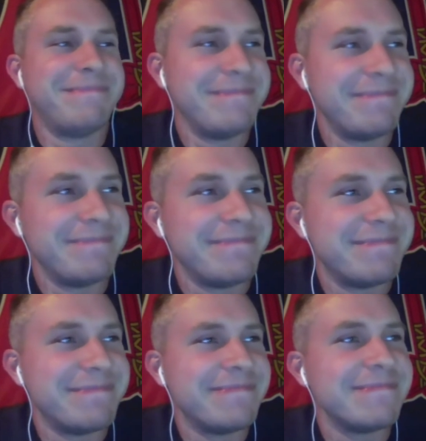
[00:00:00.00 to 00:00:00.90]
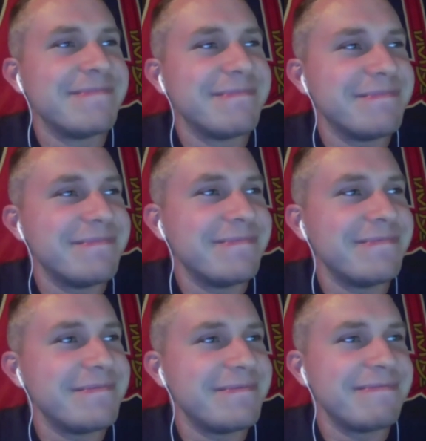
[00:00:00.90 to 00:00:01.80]

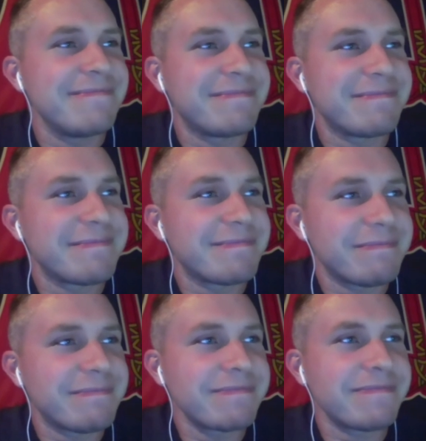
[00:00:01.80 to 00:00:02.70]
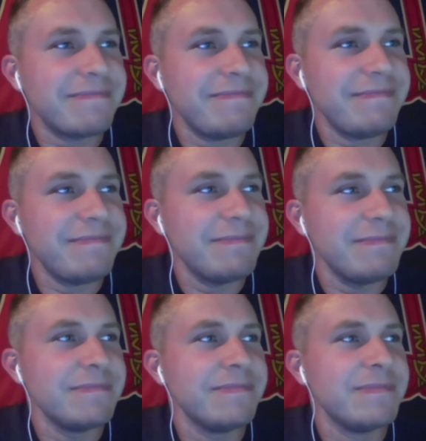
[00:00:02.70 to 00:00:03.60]

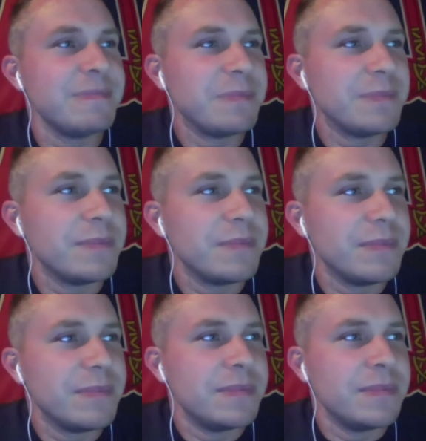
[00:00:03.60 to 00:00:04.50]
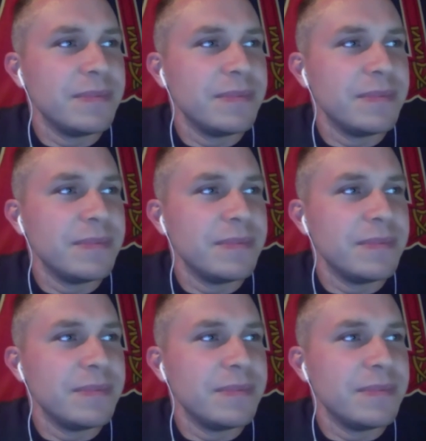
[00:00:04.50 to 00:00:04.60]
(silent)